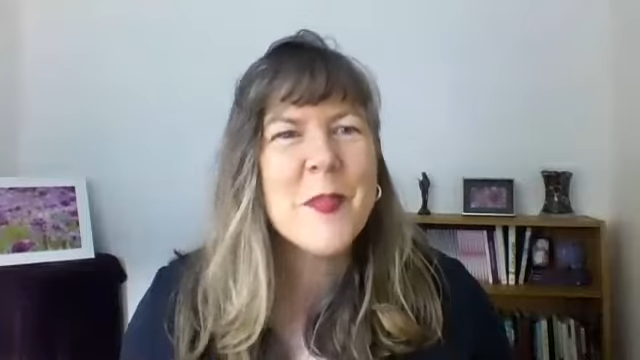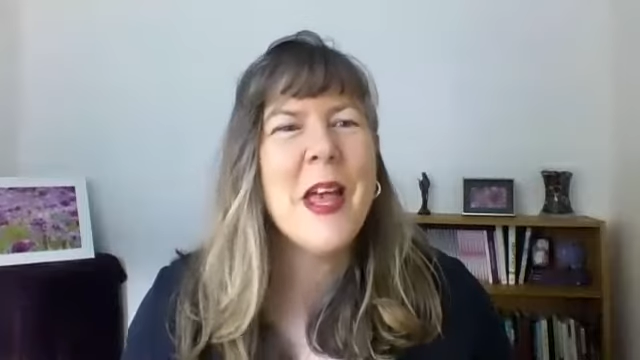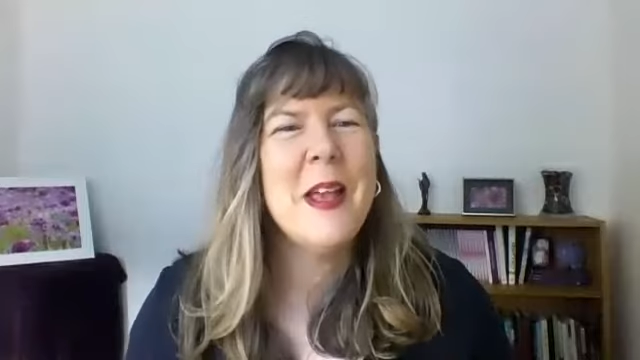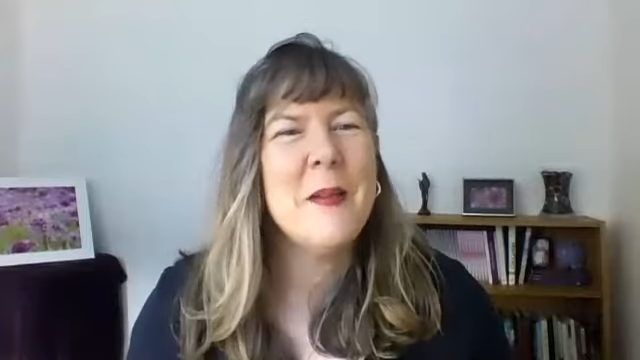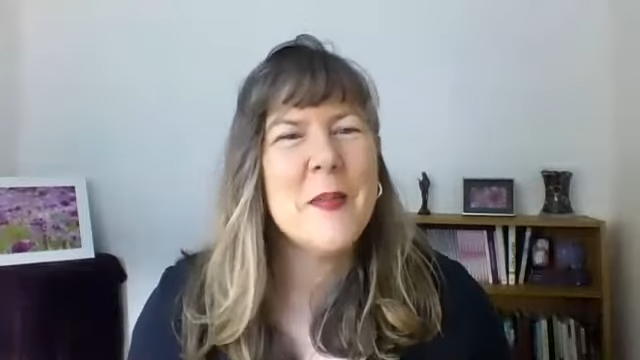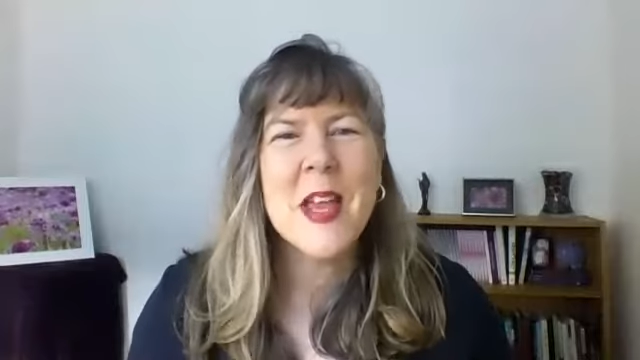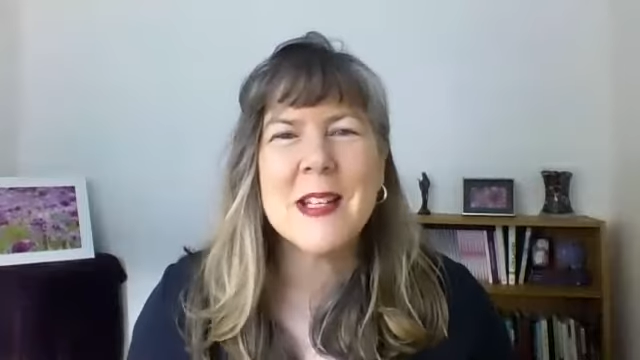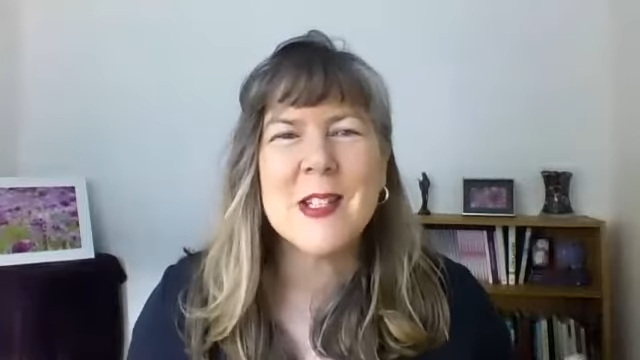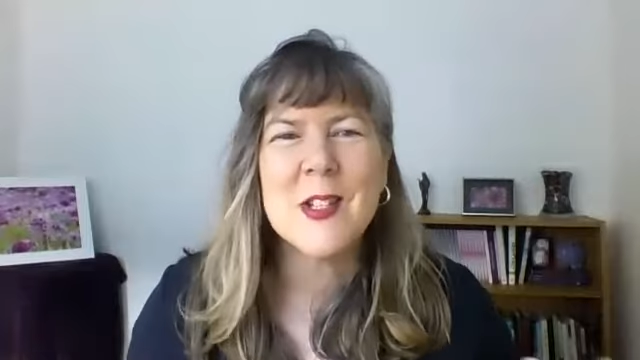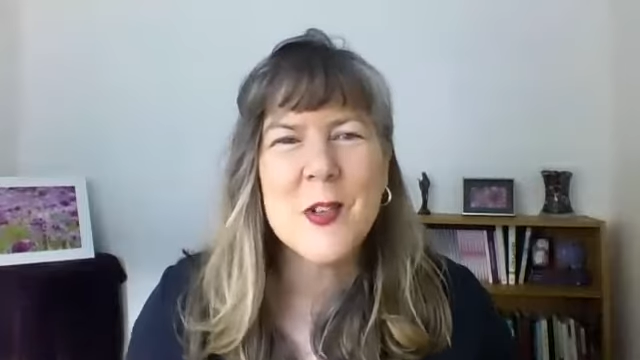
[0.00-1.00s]

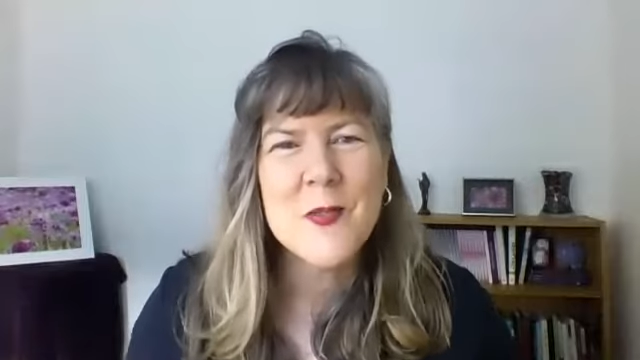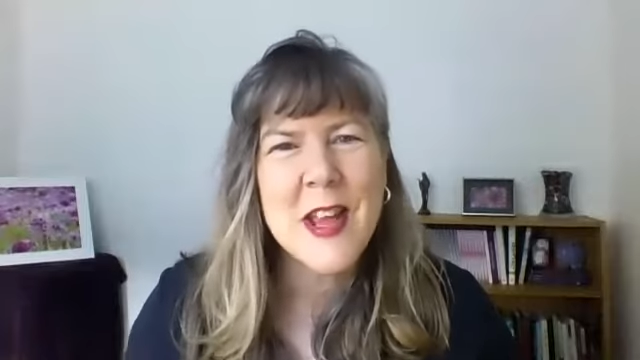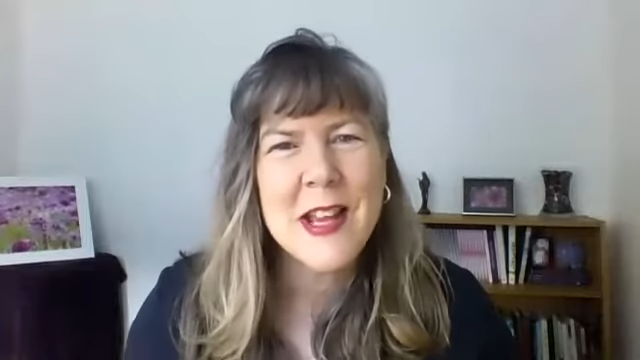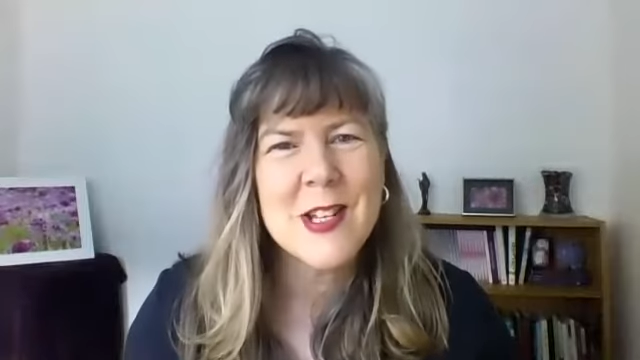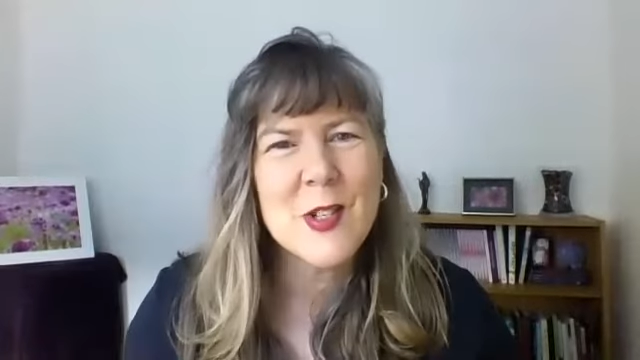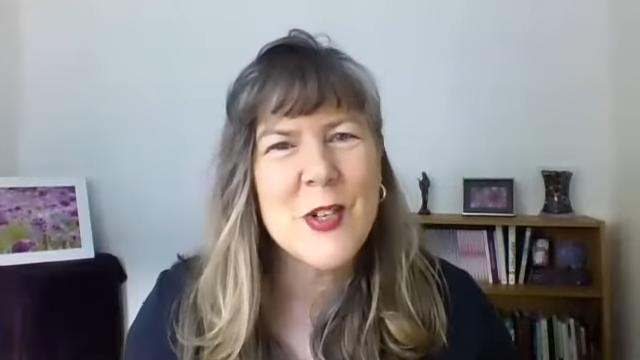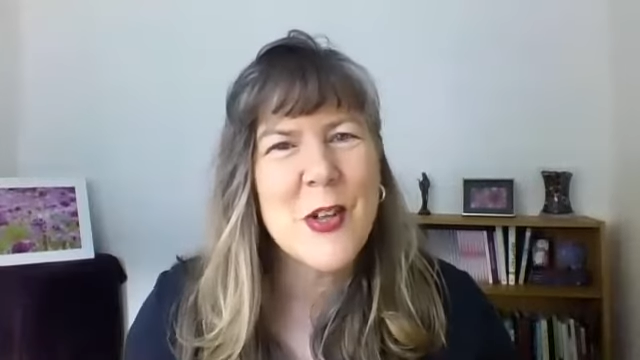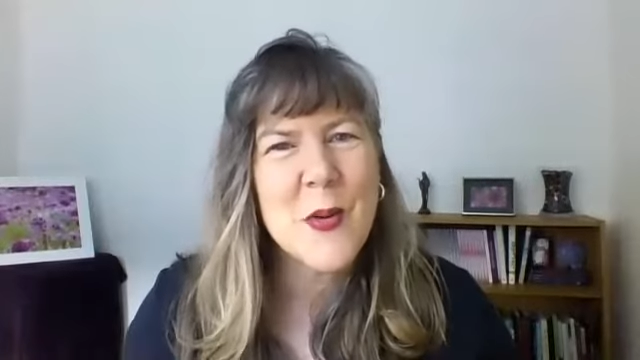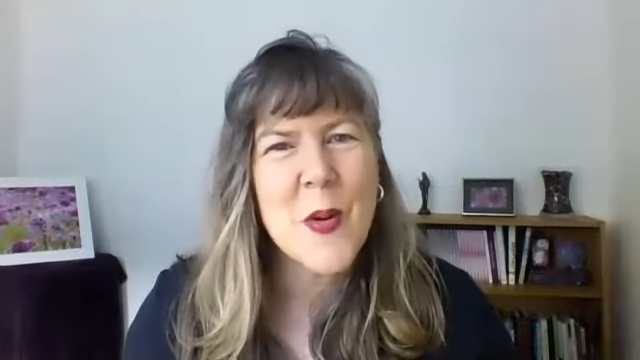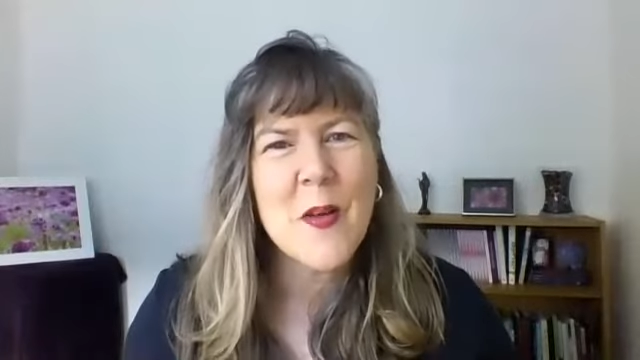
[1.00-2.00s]
That's to create
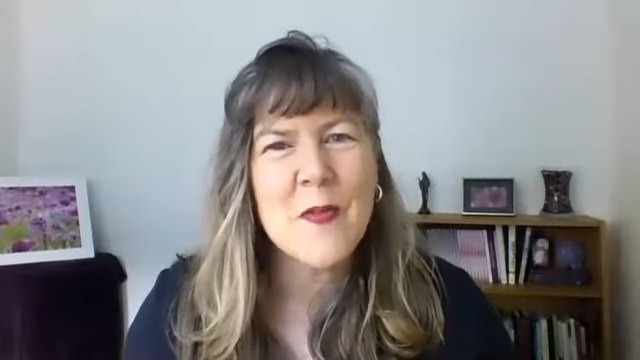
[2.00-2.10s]
new